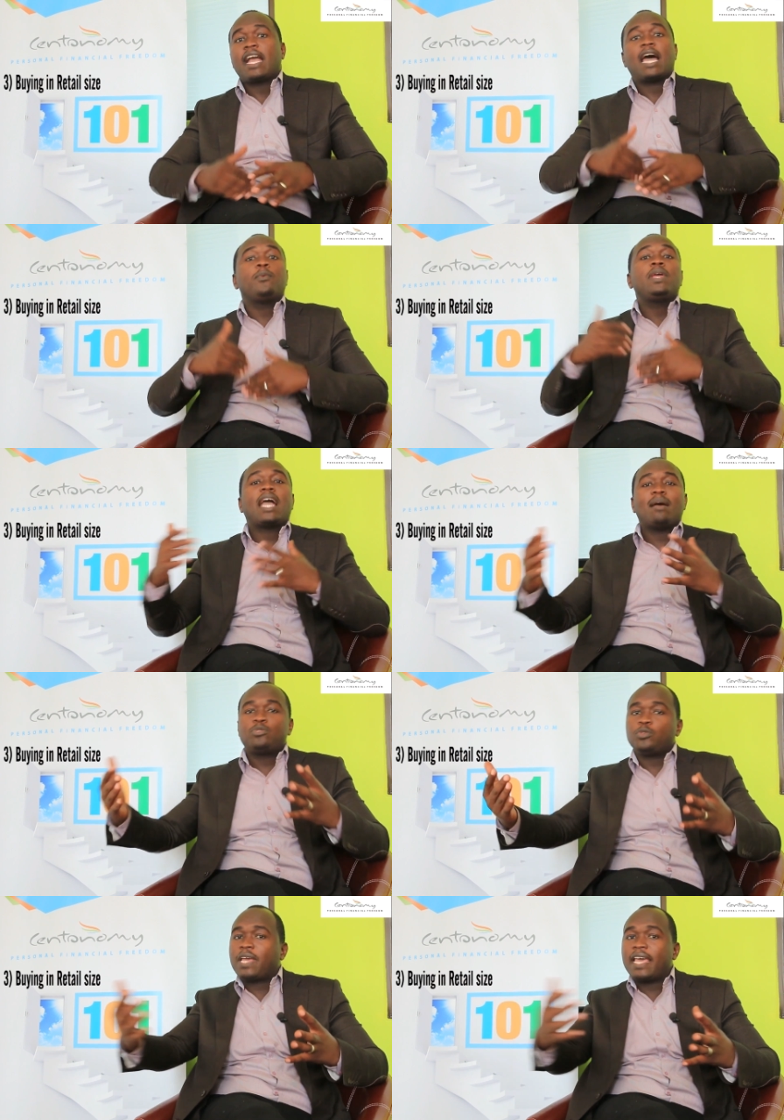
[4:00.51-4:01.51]
Can we
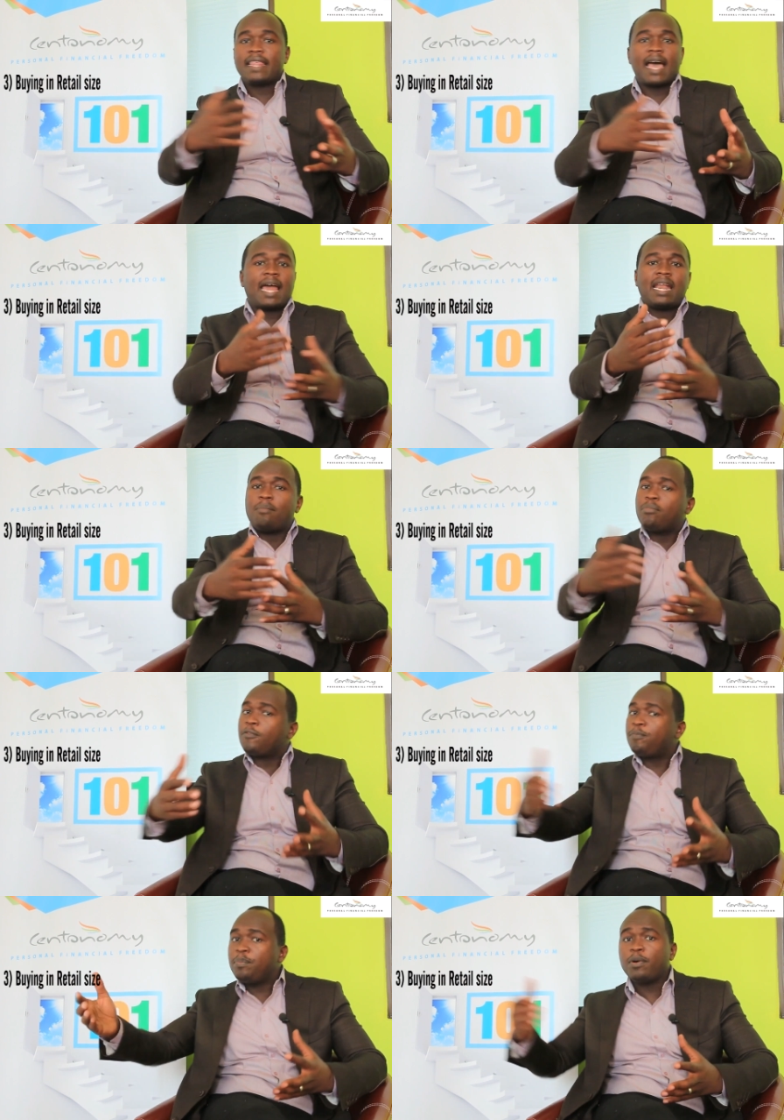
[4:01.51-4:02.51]
come together? A number
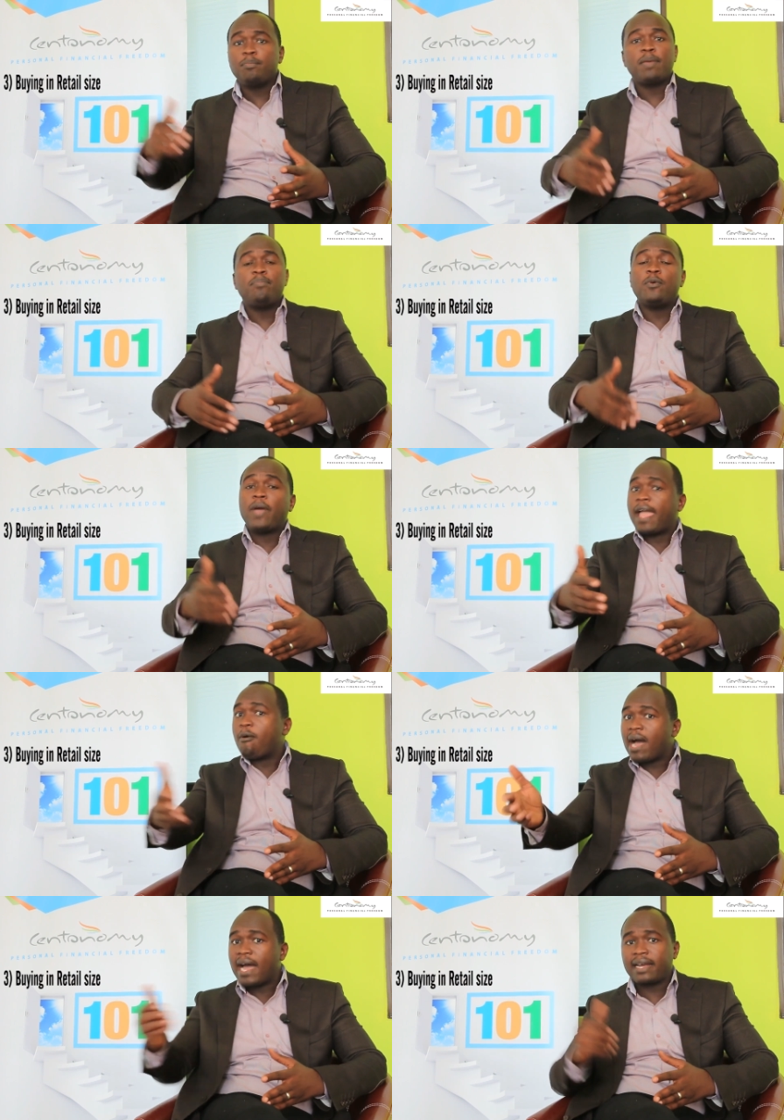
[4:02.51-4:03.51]
of people, maybe where I
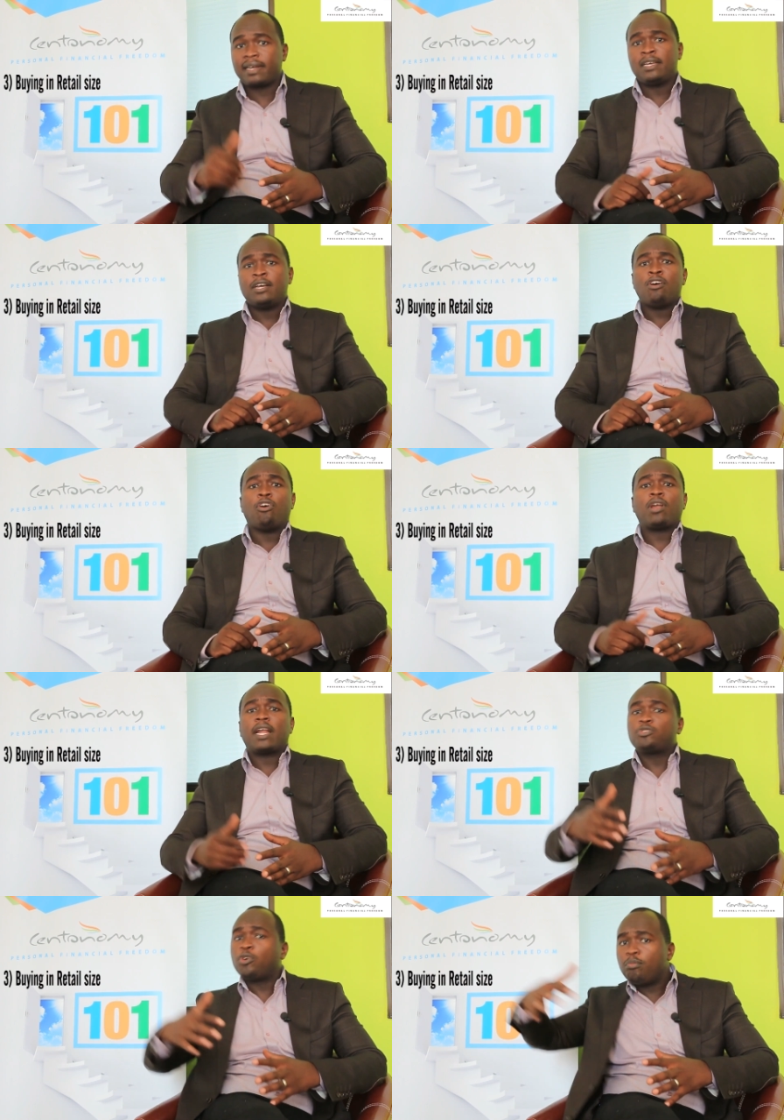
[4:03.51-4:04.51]
work or
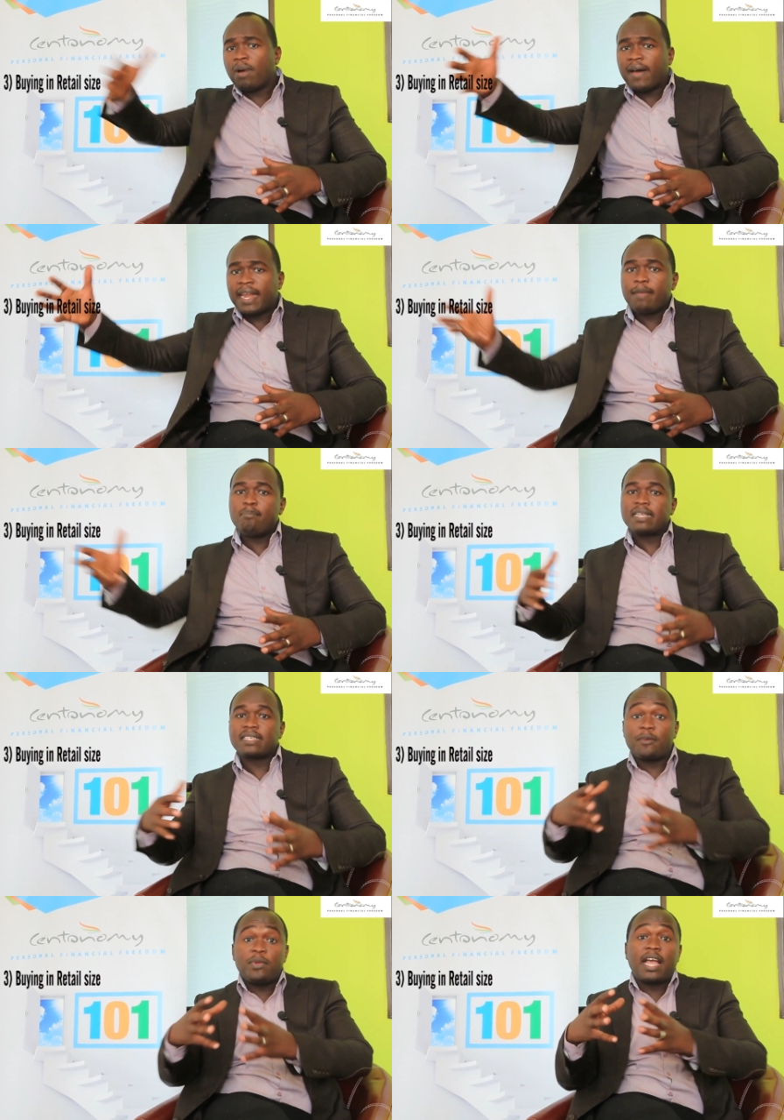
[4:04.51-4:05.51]
at home, our neighbors,
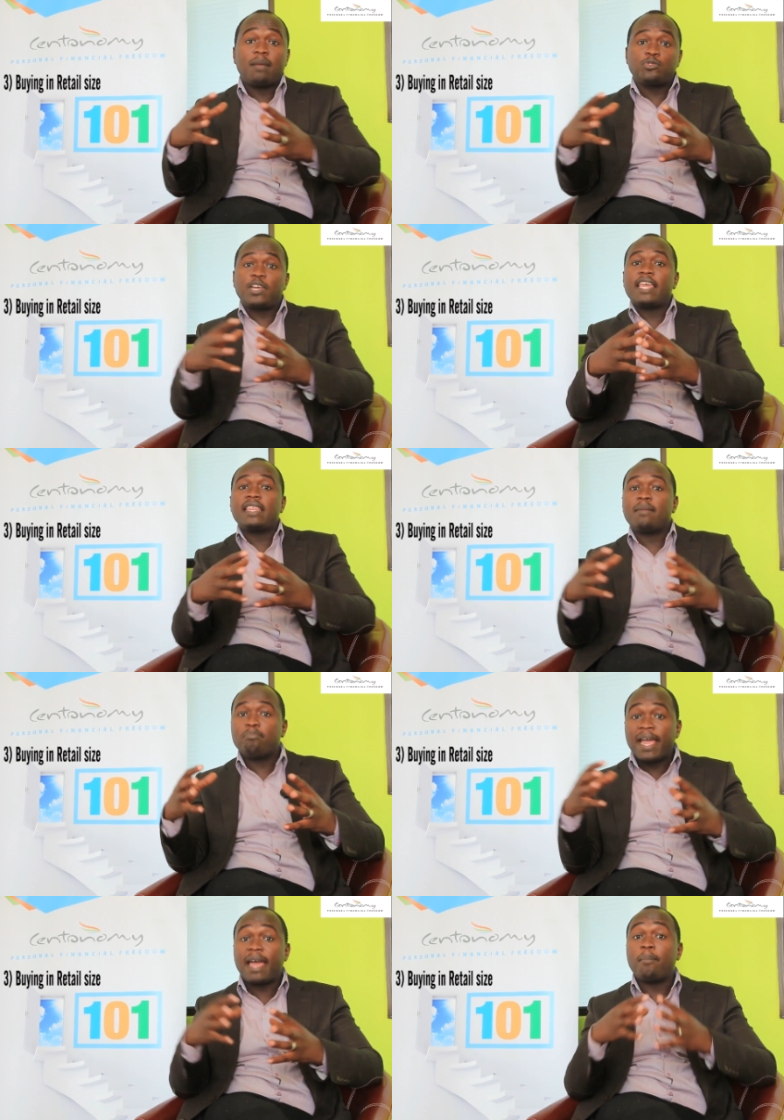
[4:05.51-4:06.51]
can we come together
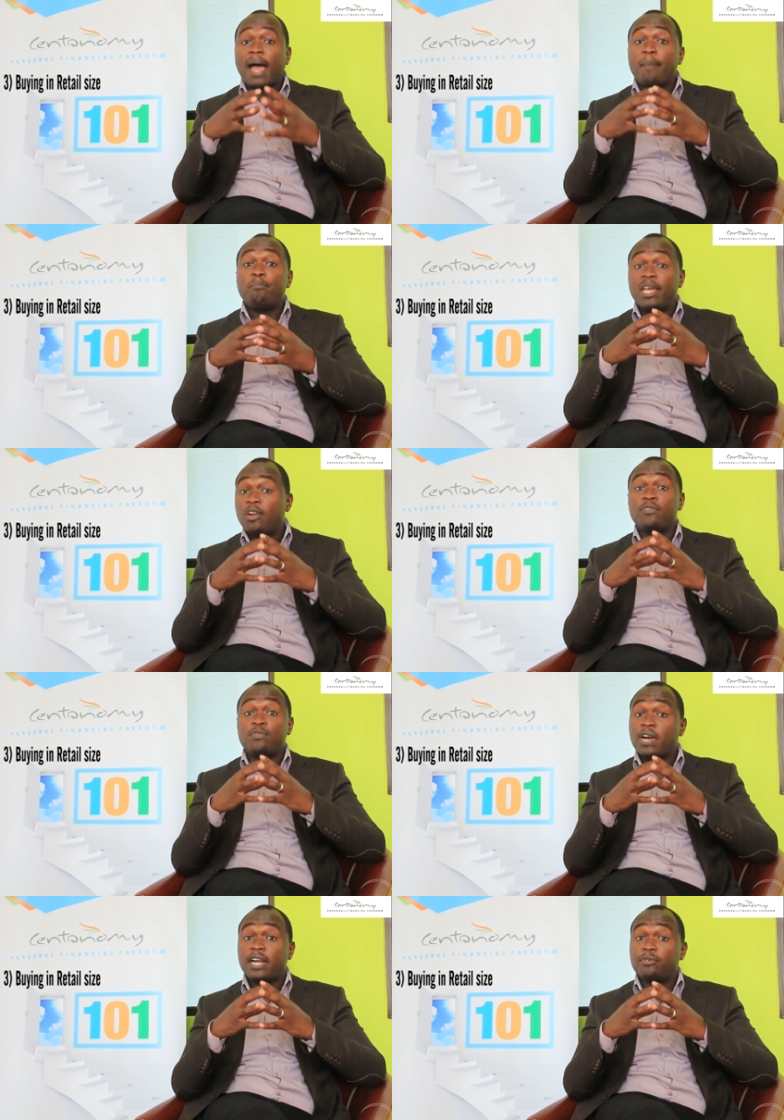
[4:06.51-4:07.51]
and buy a bale
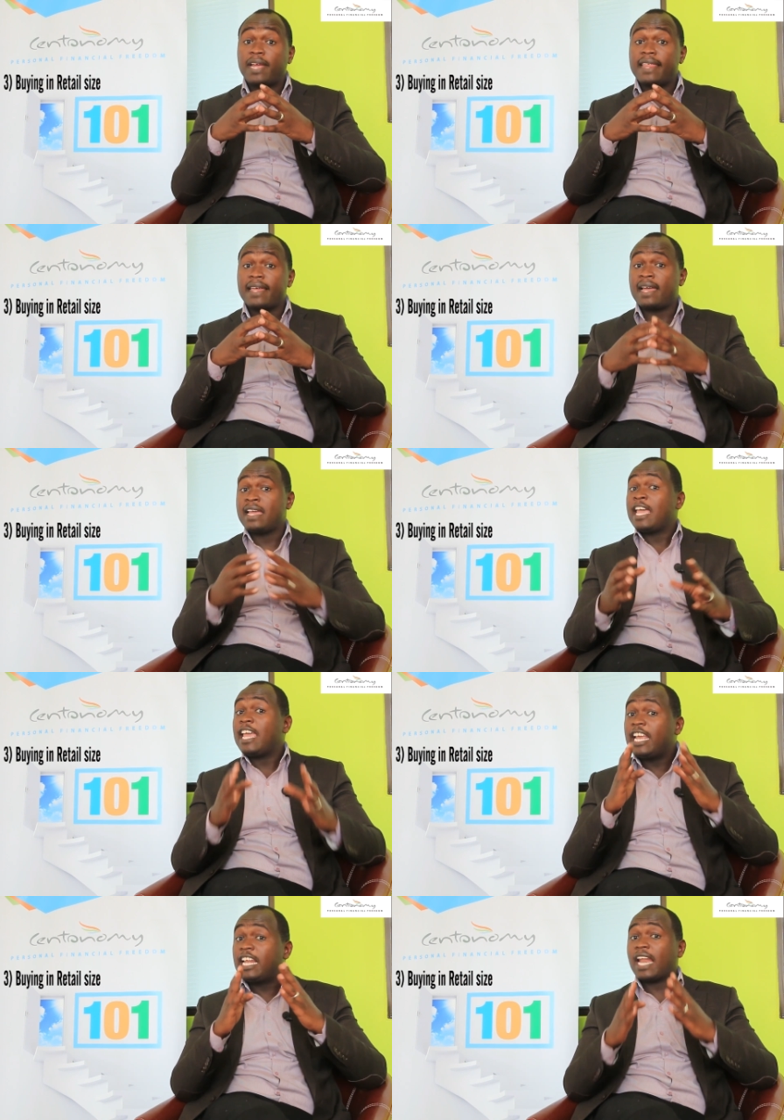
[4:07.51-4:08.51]
of unga together?
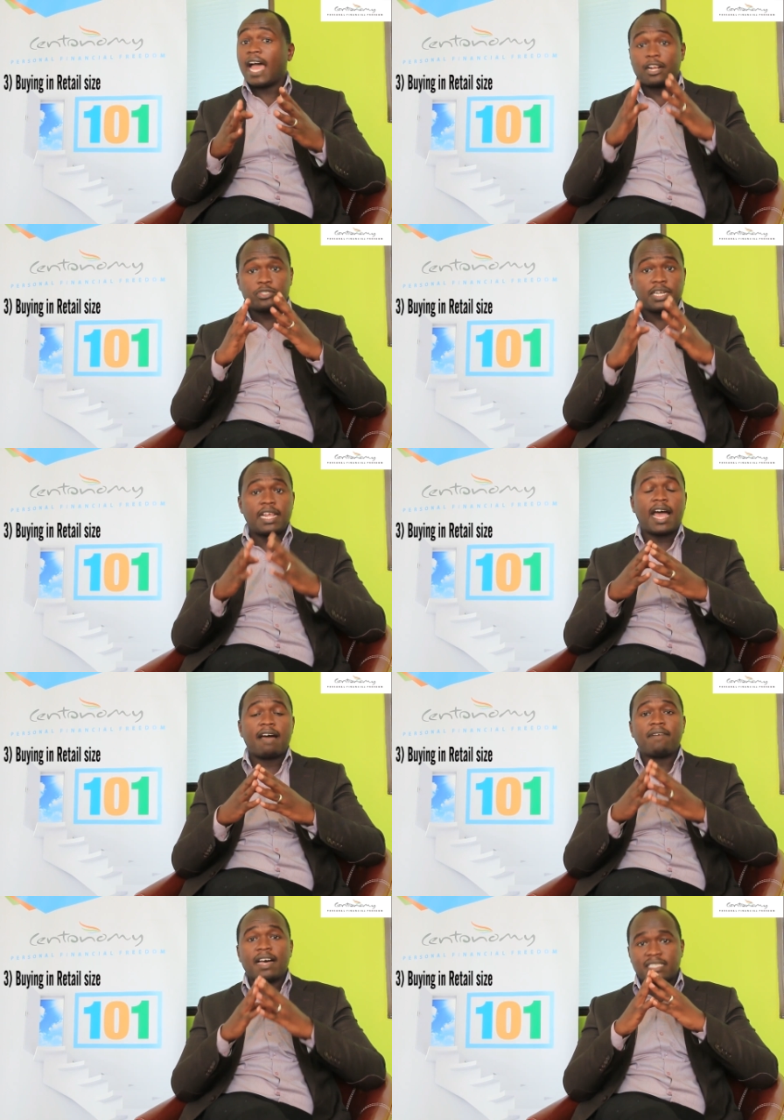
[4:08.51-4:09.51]
It will actually
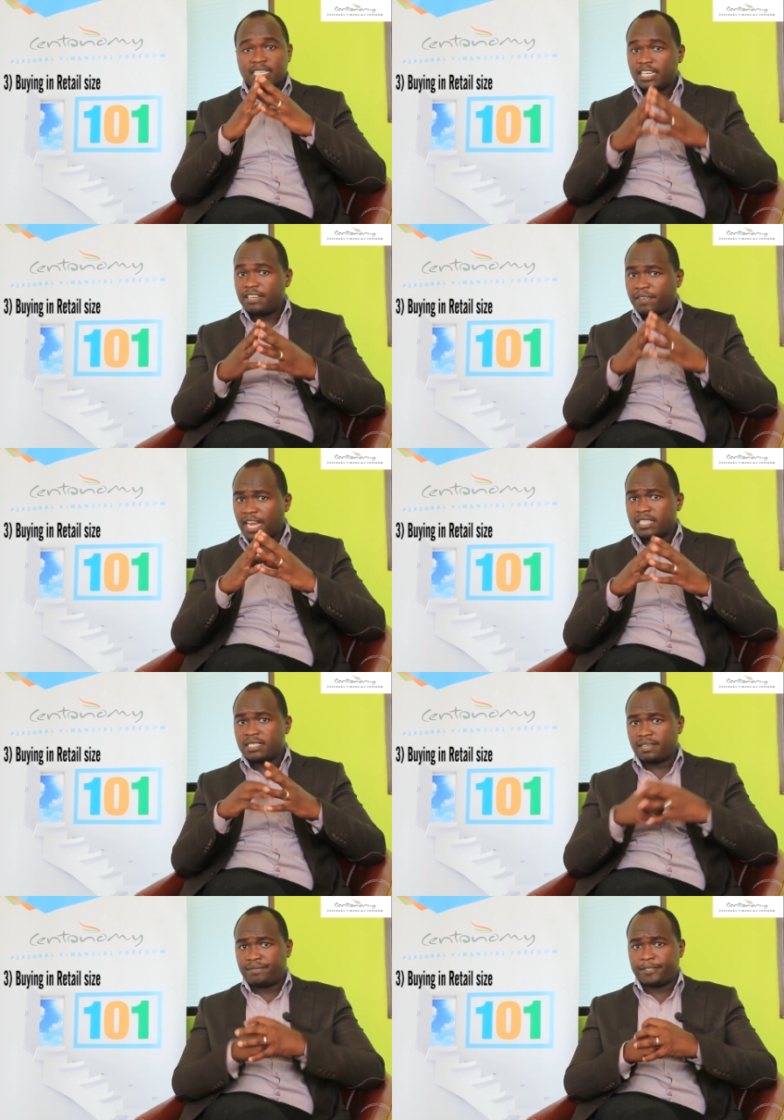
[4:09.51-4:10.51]
have a significant
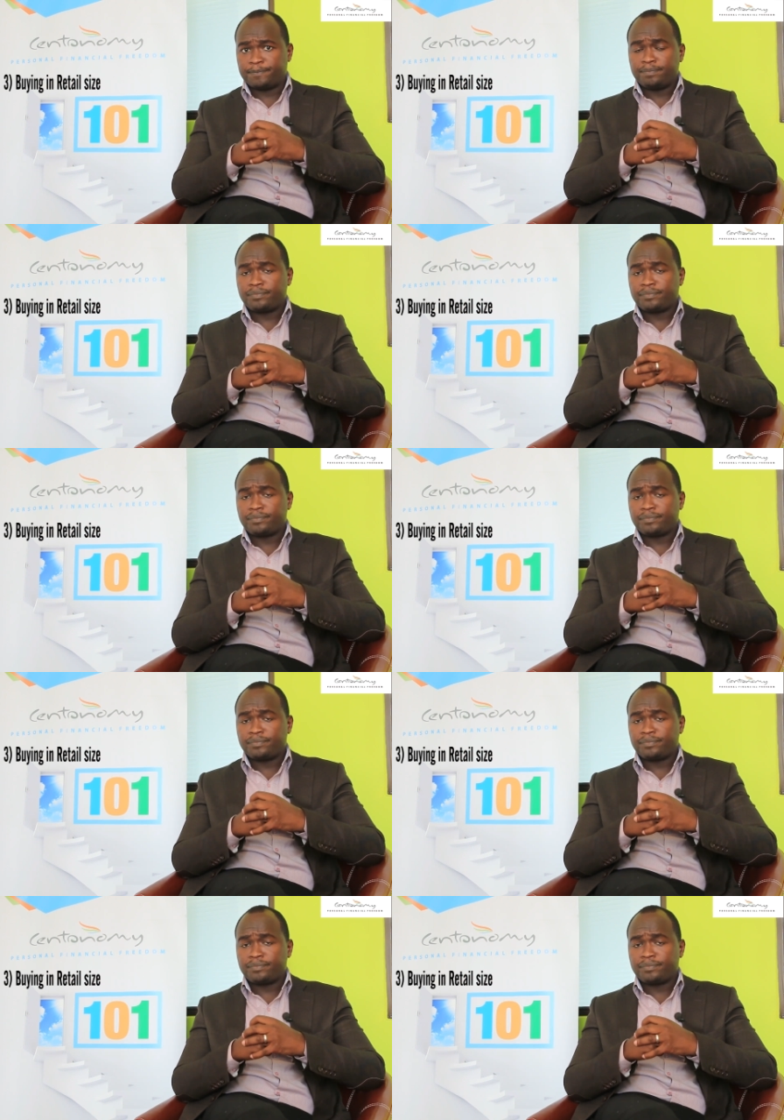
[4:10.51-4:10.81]
saving.